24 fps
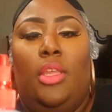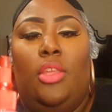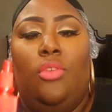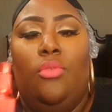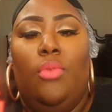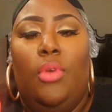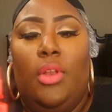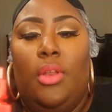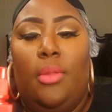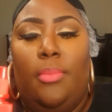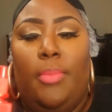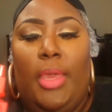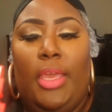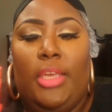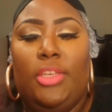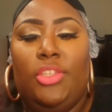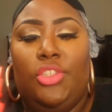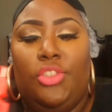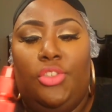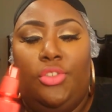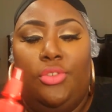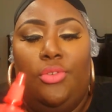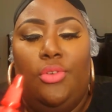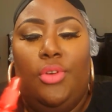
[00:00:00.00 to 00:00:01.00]
And you want to make
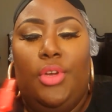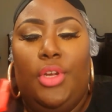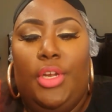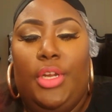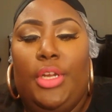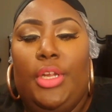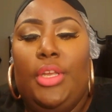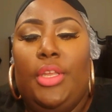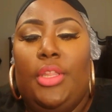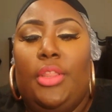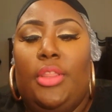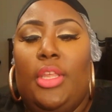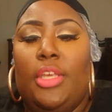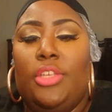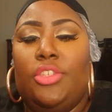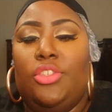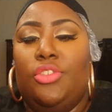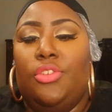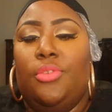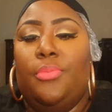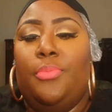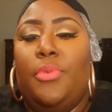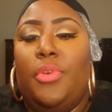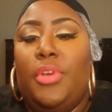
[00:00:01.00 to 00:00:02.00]
sure
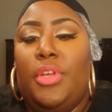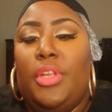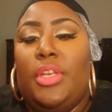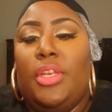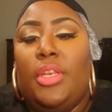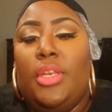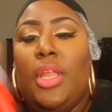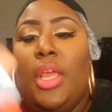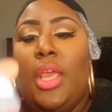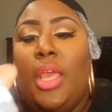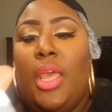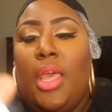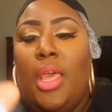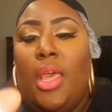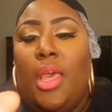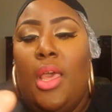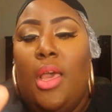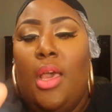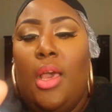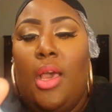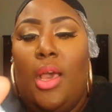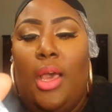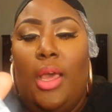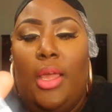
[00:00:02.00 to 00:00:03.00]
that you're putting
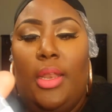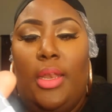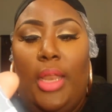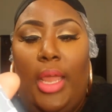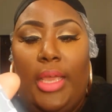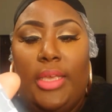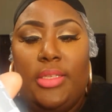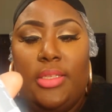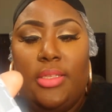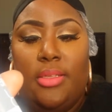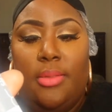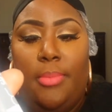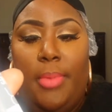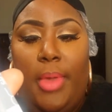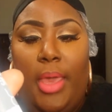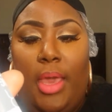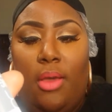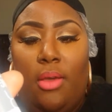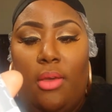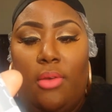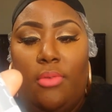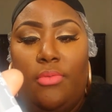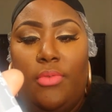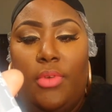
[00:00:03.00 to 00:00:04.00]
a nice
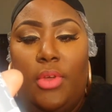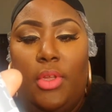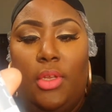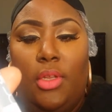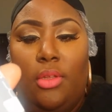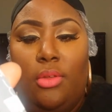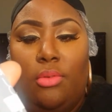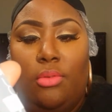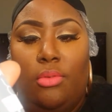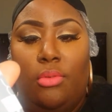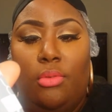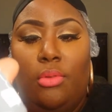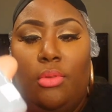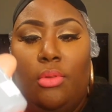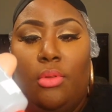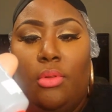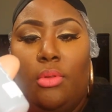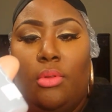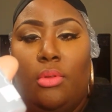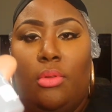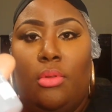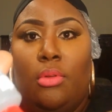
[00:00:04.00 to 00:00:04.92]
amount of glue